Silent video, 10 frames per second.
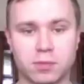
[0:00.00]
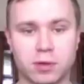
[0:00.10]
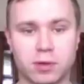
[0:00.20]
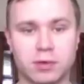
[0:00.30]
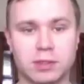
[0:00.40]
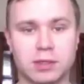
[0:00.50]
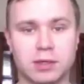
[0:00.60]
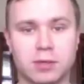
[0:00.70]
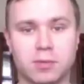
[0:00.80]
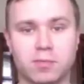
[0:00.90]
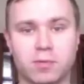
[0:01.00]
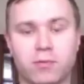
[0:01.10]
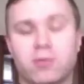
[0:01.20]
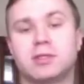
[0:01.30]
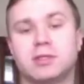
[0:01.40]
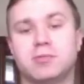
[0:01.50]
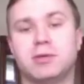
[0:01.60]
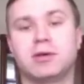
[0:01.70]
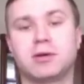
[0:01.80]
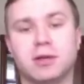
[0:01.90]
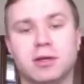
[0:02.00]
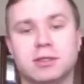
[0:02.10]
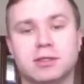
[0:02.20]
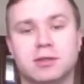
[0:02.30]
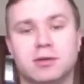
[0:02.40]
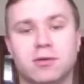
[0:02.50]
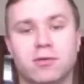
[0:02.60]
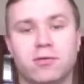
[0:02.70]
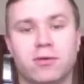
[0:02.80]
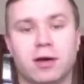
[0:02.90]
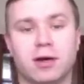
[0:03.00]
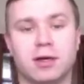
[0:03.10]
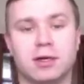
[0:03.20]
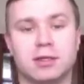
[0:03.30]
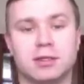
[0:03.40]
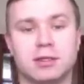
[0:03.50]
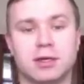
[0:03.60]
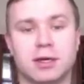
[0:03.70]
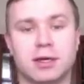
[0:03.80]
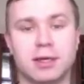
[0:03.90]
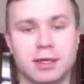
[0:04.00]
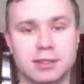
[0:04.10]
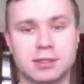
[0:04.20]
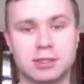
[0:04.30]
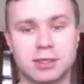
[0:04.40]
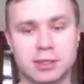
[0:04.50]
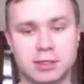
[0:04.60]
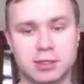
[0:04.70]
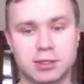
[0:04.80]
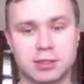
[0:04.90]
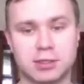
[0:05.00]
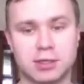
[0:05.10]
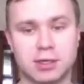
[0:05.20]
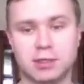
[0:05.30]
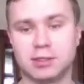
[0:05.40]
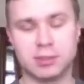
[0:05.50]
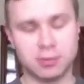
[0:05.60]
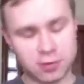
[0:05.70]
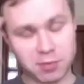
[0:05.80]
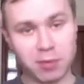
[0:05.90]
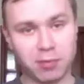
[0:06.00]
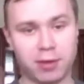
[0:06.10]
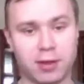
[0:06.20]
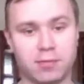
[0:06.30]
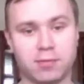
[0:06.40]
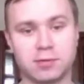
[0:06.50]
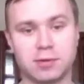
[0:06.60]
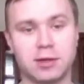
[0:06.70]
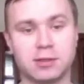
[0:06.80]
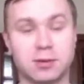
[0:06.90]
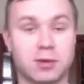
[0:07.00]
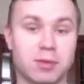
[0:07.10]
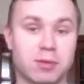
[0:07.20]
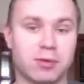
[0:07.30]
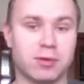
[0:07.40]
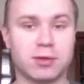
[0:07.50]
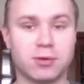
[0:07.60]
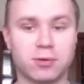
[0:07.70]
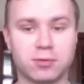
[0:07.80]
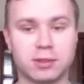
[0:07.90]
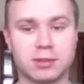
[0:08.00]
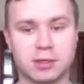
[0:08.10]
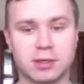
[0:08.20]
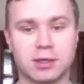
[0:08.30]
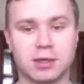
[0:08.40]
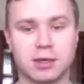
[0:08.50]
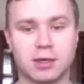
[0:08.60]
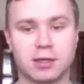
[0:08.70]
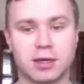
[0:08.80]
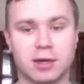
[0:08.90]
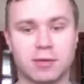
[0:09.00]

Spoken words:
There is, a big cluster of kids' gestures. I still remember them, so I'm not that old, but yeah.